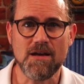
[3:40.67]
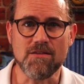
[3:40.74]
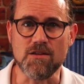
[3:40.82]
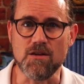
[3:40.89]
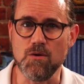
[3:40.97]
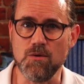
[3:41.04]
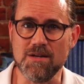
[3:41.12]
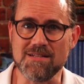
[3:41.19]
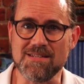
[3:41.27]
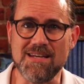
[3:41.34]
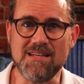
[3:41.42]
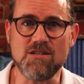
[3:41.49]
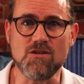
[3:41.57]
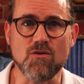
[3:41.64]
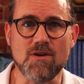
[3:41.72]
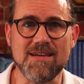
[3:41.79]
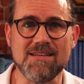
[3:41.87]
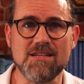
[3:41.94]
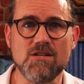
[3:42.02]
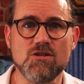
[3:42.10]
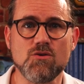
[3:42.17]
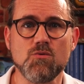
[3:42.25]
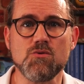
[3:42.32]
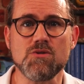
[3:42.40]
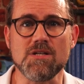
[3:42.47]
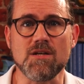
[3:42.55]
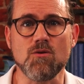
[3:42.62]
The units integrate digital
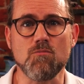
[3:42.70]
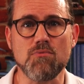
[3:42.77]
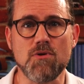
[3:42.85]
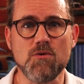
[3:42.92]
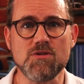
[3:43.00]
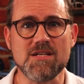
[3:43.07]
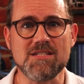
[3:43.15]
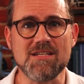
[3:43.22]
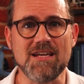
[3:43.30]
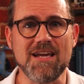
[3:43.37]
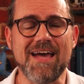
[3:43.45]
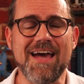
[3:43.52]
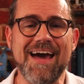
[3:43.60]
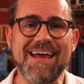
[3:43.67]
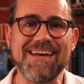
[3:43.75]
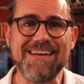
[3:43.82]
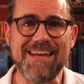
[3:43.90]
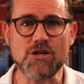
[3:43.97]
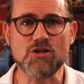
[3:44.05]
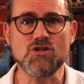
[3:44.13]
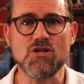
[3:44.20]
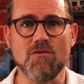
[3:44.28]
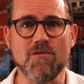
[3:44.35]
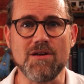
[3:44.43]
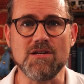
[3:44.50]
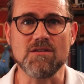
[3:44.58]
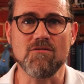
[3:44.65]
signal processing and next
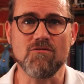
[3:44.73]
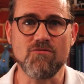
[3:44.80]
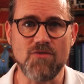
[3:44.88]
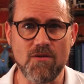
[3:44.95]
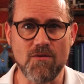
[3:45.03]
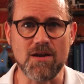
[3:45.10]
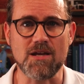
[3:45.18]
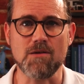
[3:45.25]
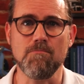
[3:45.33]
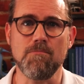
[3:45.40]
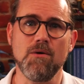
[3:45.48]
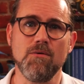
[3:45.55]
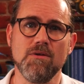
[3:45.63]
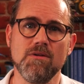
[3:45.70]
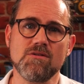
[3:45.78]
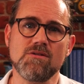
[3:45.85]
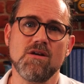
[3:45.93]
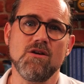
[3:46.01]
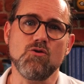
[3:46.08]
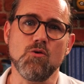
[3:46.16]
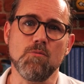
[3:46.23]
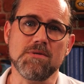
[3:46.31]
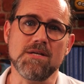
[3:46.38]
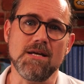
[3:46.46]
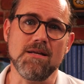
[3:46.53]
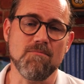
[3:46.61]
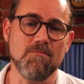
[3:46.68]
generation ferrite components to
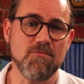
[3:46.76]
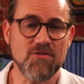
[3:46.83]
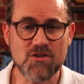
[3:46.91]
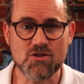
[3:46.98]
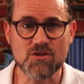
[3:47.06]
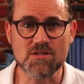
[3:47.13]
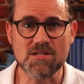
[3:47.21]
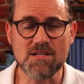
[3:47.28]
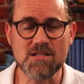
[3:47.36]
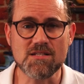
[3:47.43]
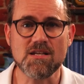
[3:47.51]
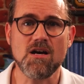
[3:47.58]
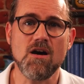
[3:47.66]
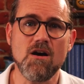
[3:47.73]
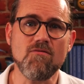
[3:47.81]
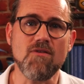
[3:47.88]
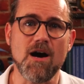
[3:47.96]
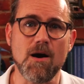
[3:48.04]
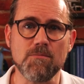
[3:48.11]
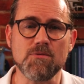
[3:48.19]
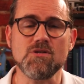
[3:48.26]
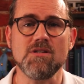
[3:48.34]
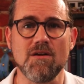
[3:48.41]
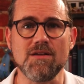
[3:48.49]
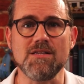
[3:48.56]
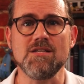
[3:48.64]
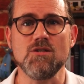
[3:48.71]
obtain efficiencies of up to
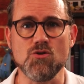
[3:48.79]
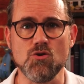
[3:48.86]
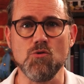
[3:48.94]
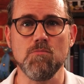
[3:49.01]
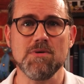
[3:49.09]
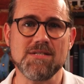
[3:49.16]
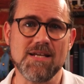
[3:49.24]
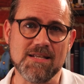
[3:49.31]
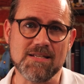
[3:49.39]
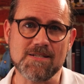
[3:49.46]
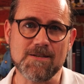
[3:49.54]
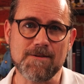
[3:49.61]
92%.